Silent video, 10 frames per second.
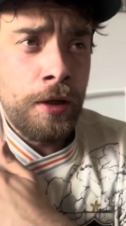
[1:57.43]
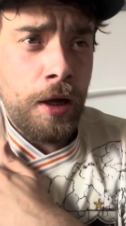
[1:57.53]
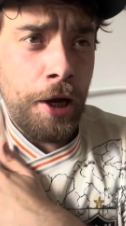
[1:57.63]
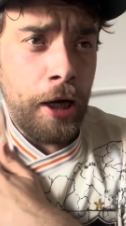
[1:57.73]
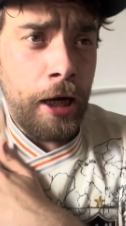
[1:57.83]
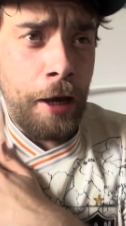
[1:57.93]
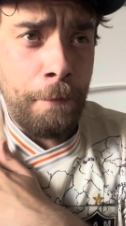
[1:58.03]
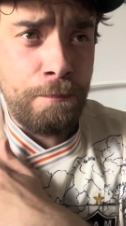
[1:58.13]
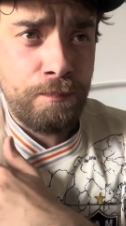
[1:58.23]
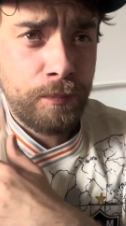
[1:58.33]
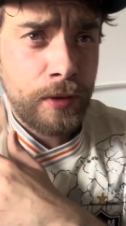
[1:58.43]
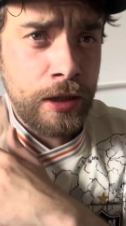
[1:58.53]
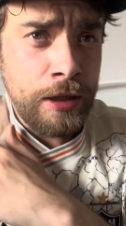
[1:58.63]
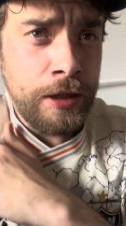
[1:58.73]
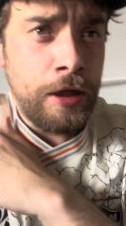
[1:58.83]

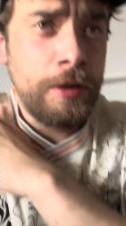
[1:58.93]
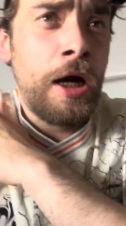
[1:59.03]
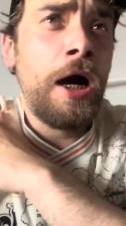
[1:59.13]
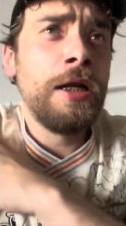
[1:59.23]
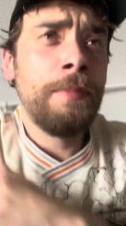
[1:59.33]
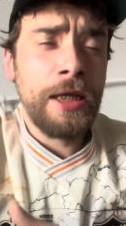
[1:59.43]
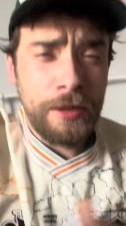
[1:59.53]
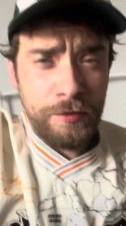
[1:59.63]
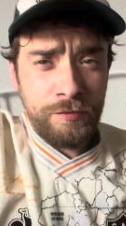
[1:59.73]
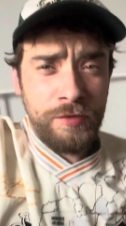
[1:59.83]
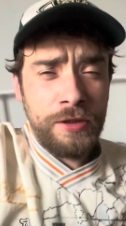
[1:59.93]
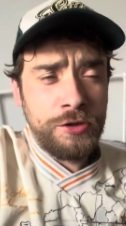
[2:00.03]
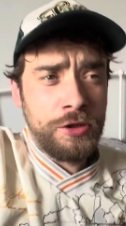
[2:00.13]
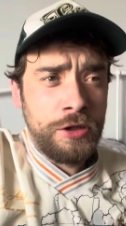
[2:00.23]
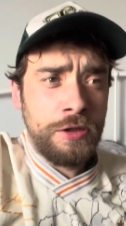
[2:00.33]
you know, kind of make a
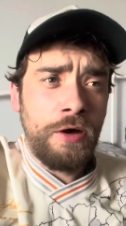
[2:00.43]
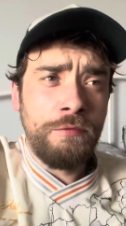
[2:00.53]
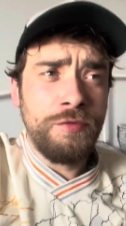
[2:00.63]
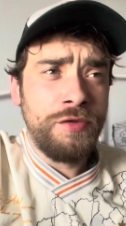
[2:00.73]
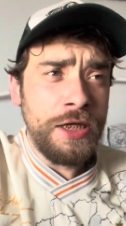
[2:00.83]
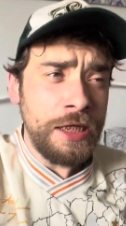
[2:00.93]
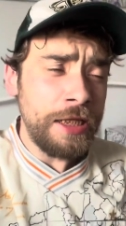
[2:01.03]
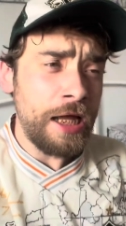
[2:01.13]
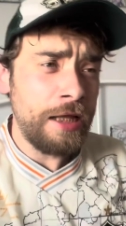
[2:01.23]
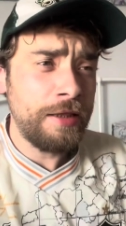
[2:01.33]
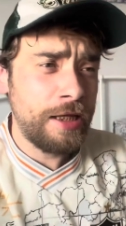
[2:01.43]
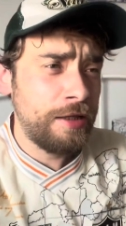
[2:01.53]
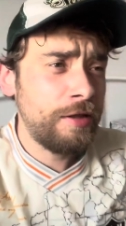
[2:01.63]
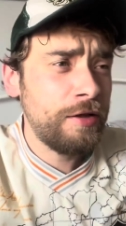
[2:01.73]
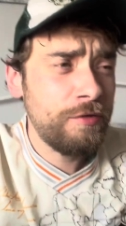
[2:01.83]
decision. Obviously,
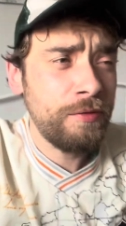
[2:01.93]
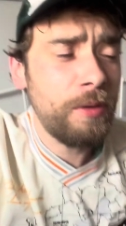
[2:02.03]
there's